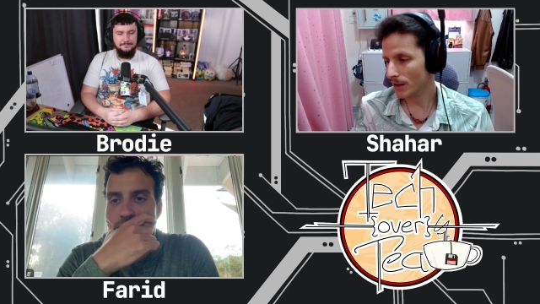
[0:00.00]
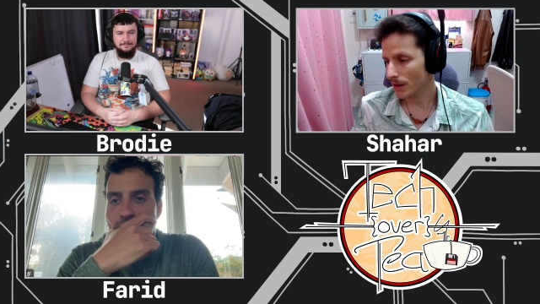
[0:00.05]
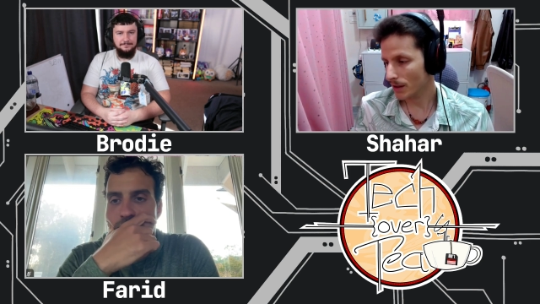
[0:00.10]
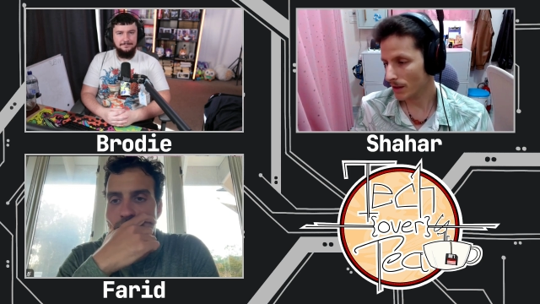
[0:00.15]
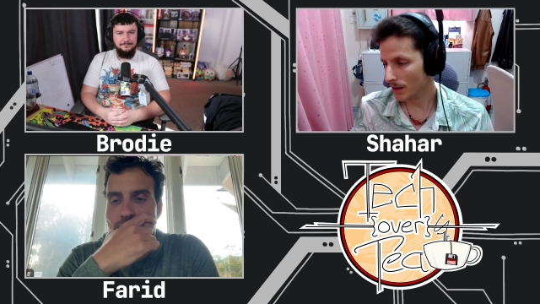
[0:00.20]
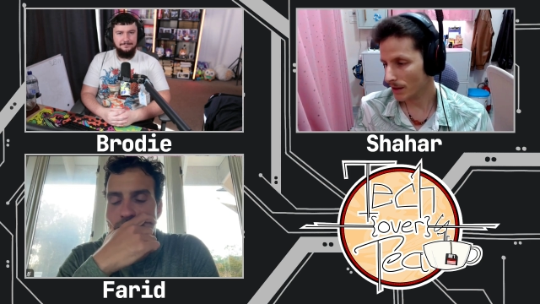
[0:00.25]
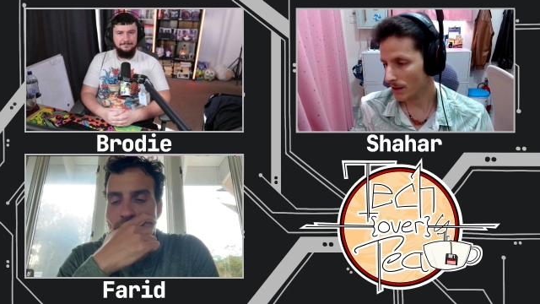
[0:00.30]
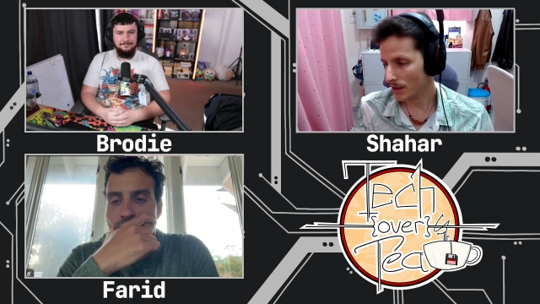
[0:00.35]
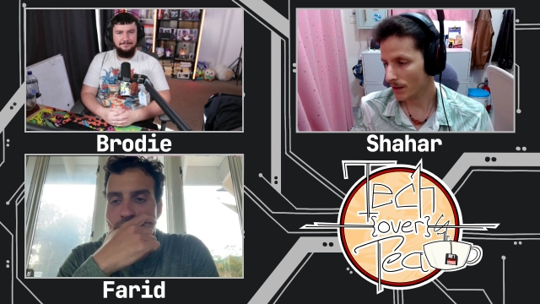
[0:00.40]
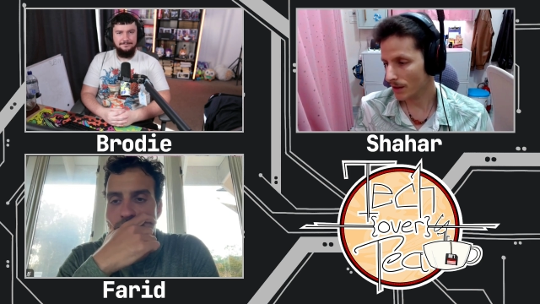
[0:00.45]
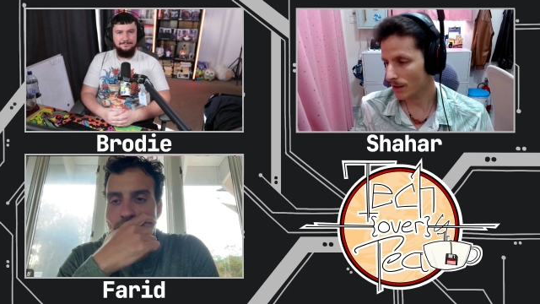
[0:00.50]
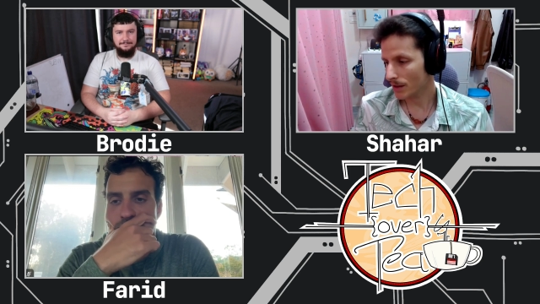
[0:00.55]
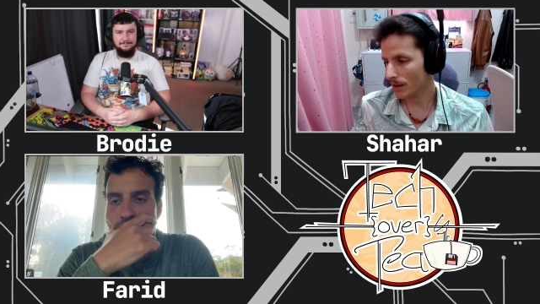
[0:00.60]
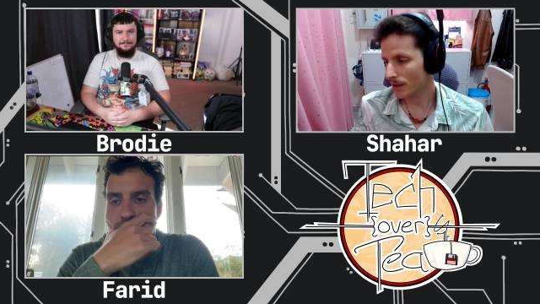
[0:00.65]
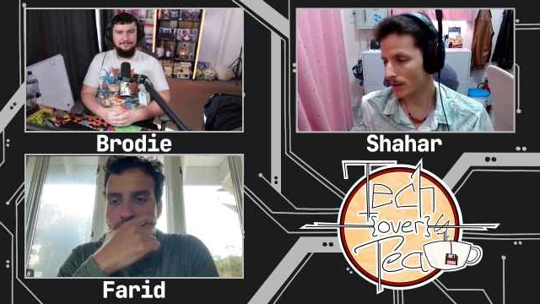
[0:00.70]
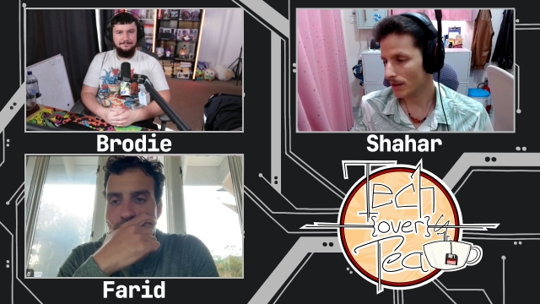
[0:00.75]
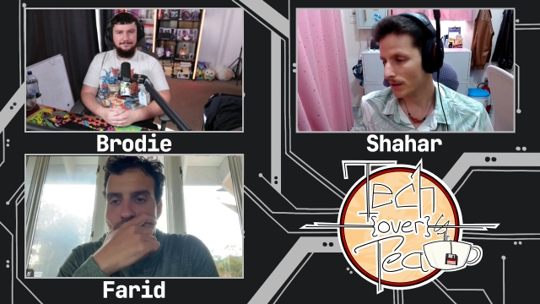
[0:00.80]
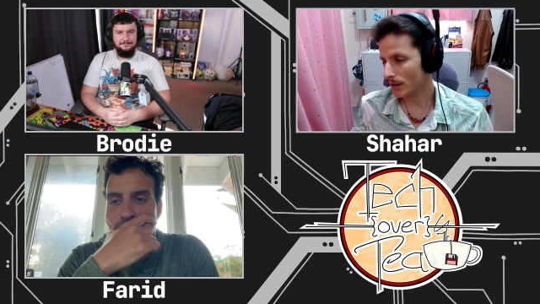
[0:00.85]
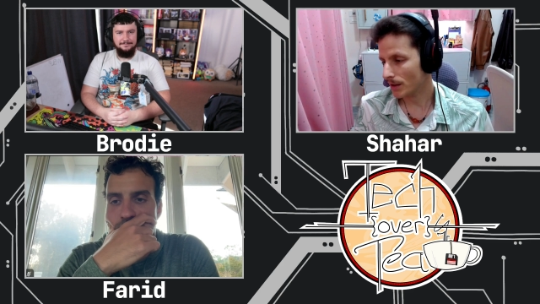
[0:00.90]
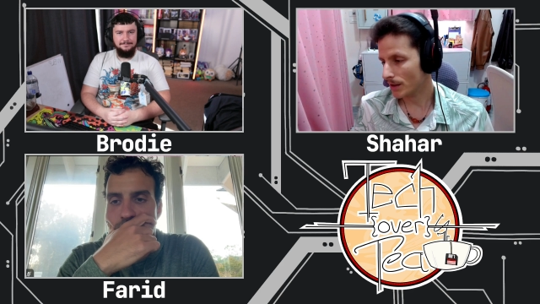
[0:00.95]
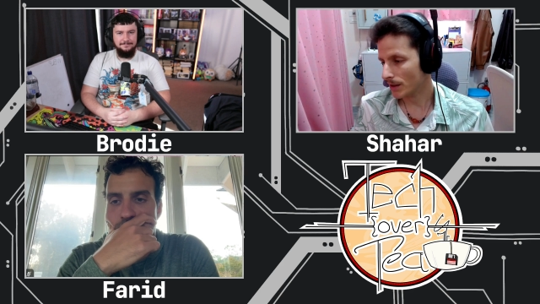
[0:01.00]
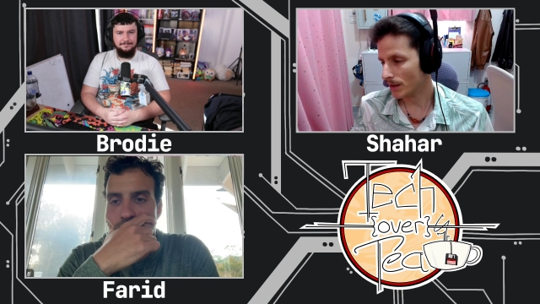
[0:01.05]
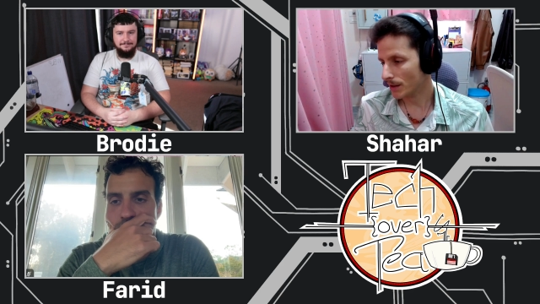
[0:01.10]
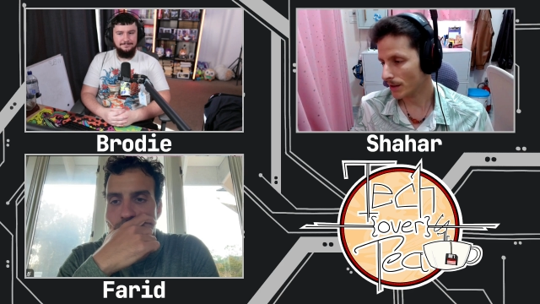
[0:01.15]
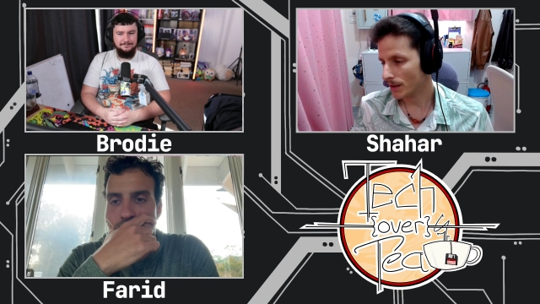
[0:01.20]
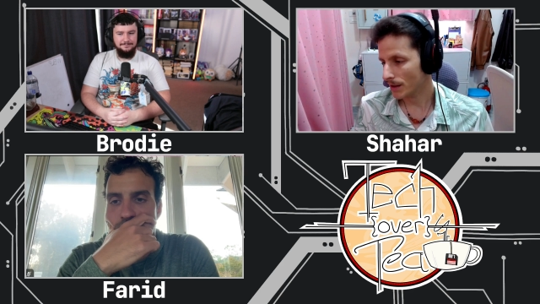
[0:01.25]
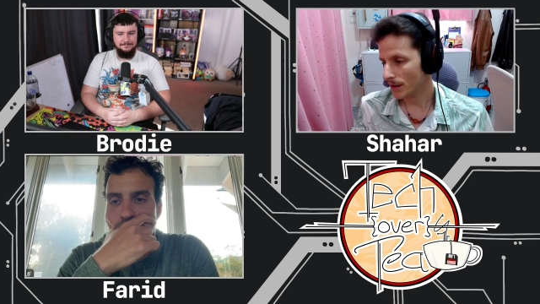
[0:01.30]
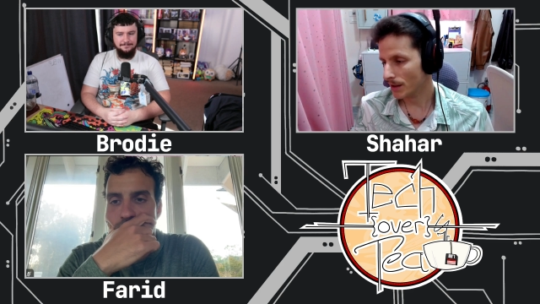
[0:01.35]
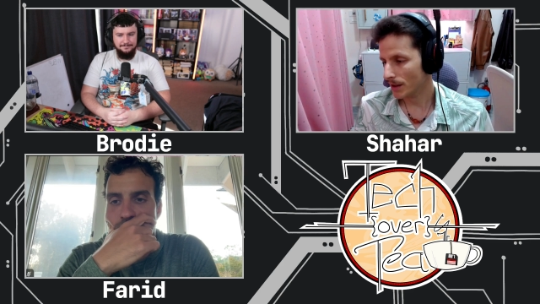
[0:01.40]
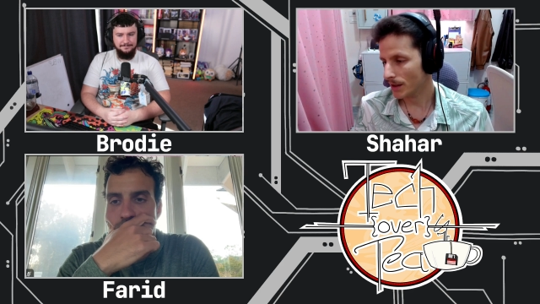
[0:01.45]

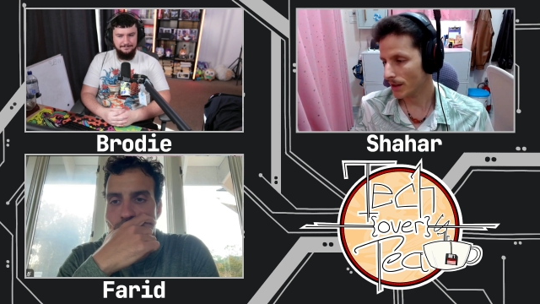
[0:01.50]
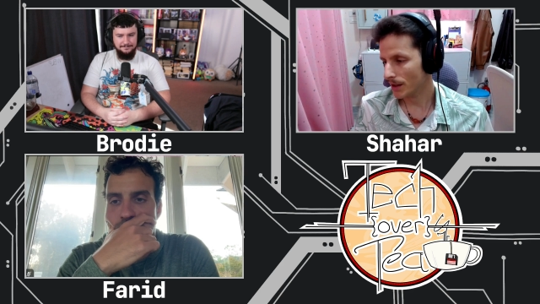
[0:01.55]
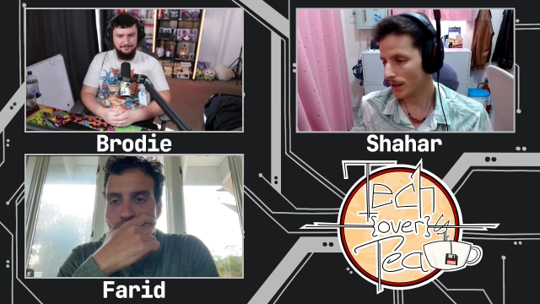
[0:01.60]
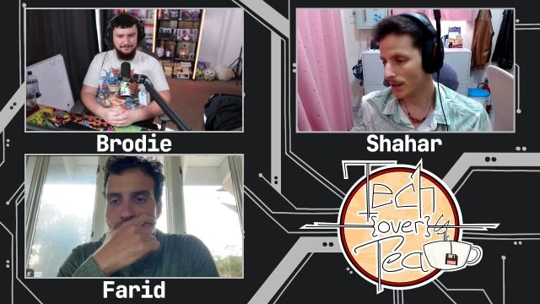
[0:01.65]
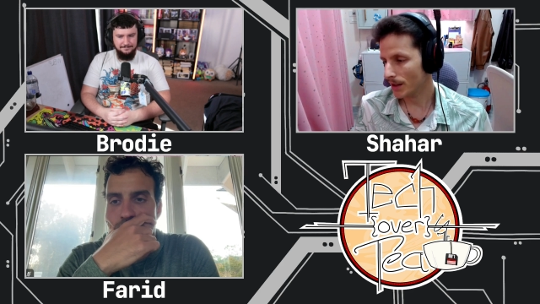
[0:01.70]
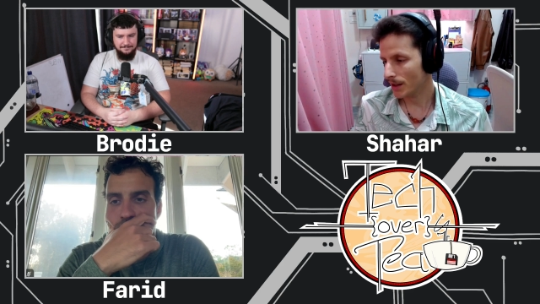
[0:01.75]
Nobody speaks.